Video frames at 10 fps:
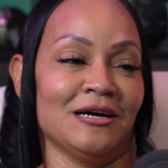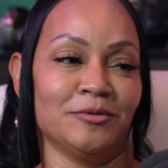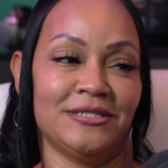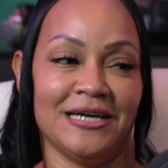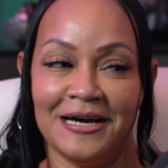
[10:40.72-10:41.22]
a
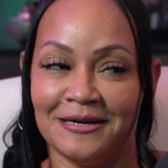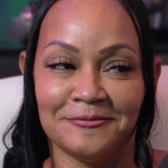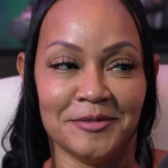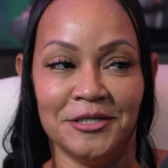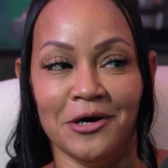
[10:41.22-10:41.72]
couple
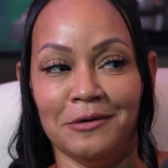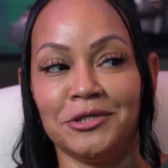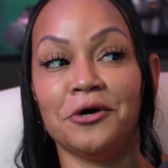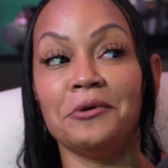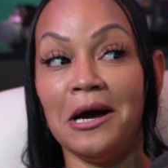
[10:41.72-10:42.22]
times, but no, I
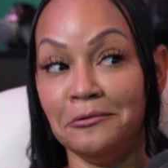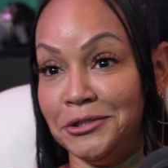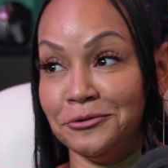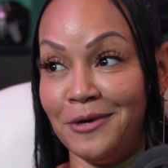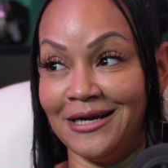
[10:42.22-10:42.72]
would go out
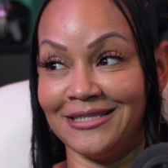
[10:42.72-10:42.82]
to Roxy.